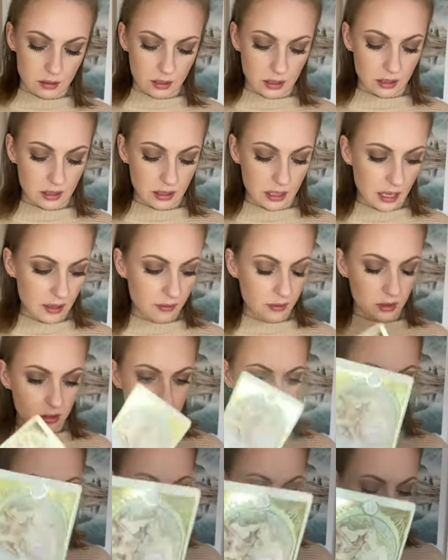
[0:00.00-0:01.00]
The
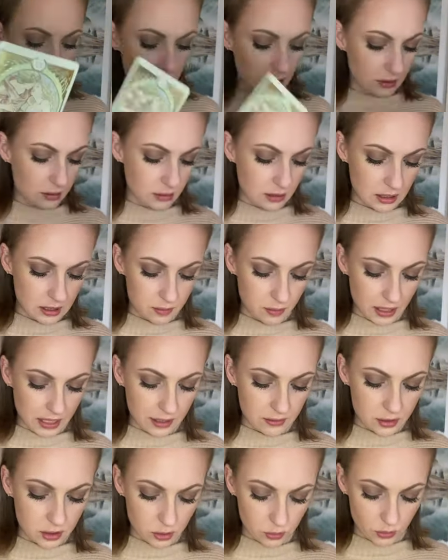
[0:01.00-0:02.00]
lovers. This might
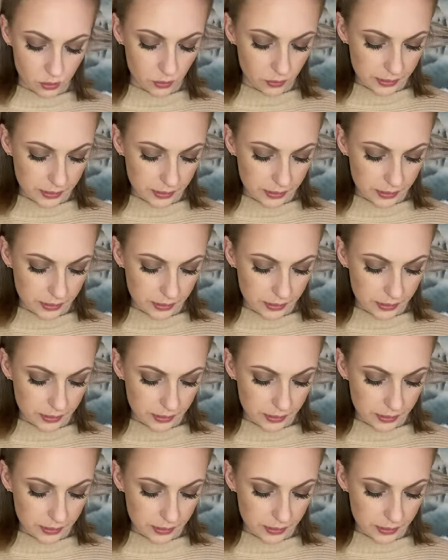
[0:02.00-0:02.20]
have to do with a